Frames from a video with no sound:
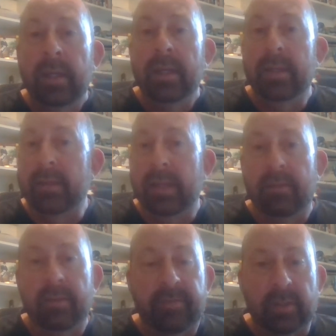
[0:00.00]
in the
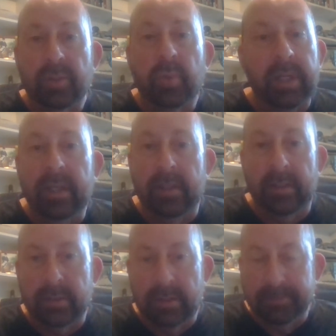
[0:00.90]
Navy for 20
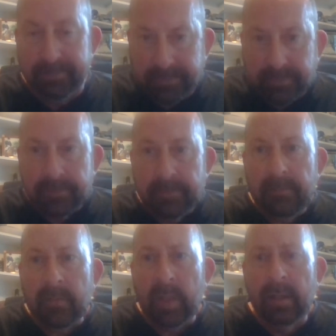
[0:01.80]
years,
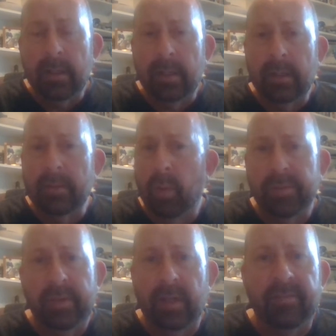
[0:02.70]
a whole
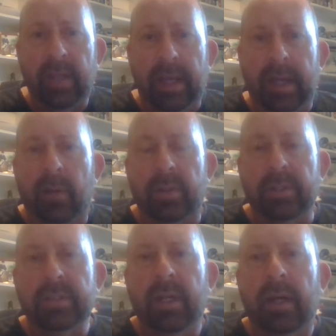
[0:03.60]
ton of flight
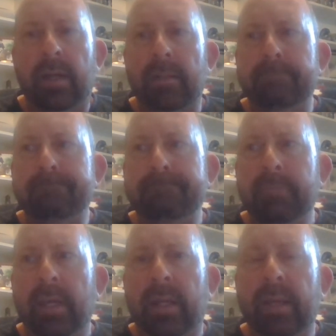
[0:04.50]
hours. And
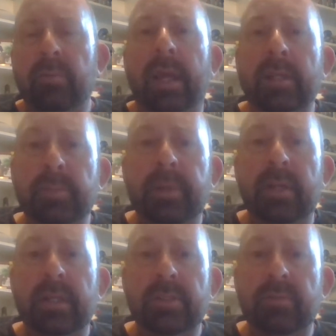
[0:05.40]
I
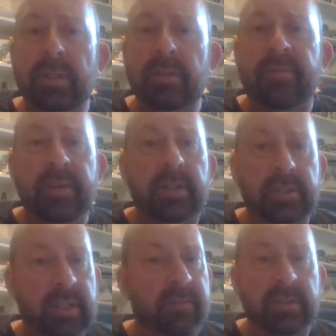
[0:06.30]
experienced real fear
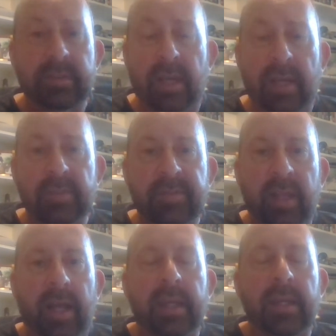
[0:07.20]
several times
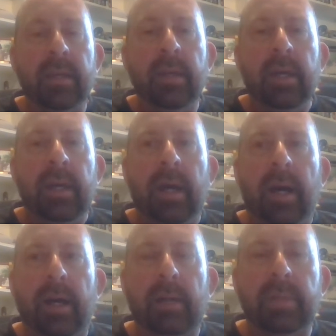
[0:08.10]
flying.
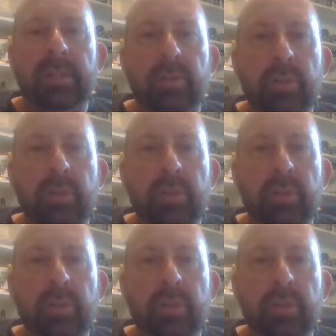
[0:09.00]
But